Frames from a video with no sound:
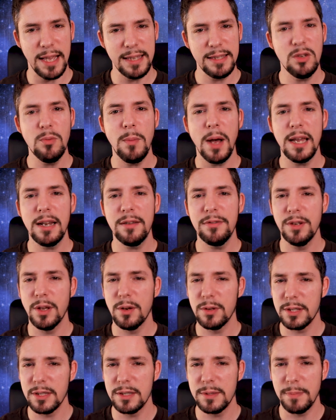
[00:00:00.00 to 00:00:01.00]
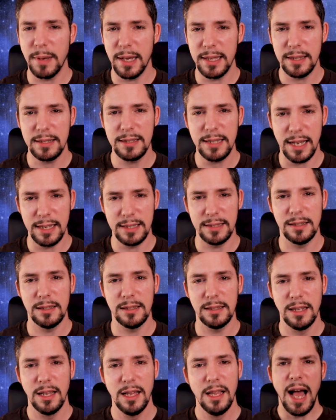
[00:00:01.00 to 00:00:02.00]
as you might have noticed by the
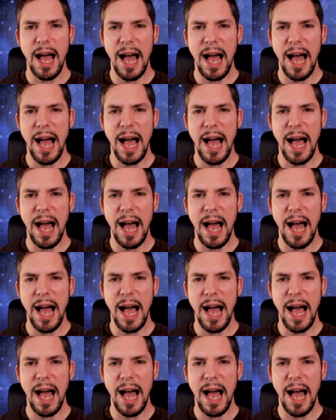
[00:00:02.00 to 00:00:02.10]
title.